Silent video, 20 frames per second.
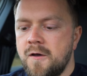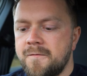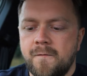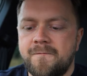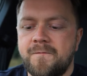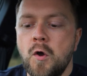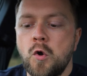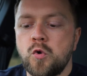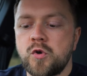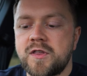
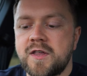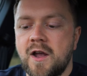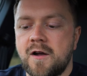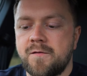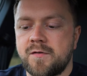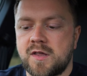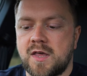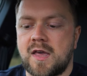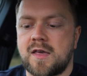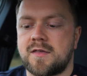Full
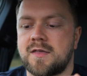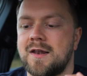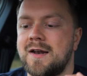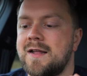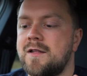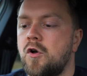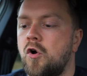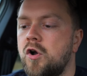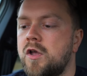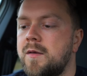service history
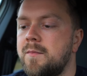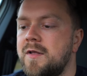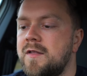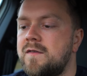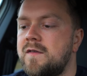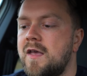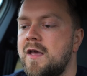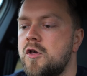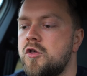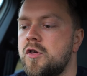
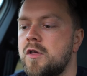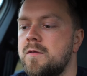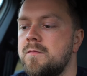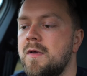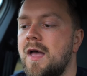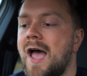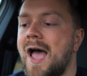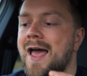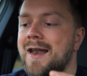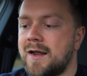documentation
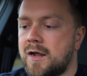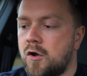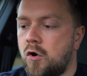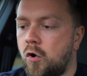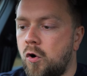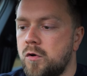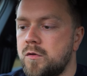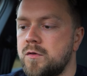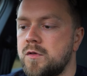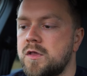in
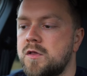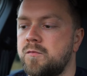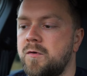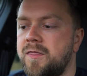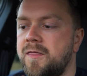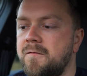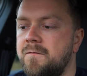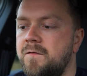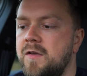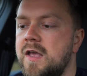accordance
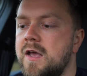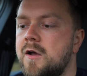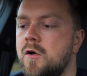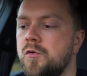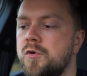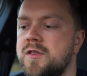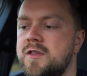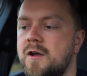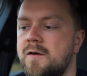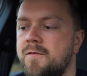with the
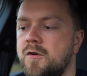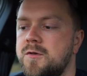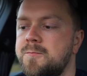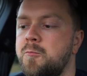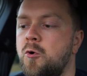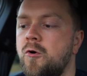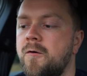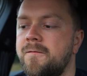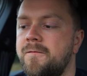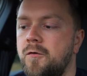vehicle service
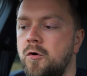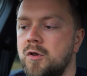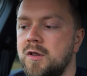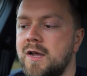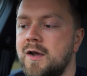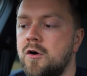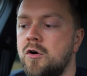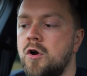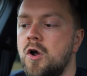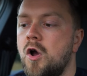
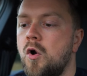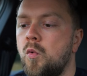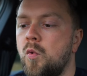portfolio,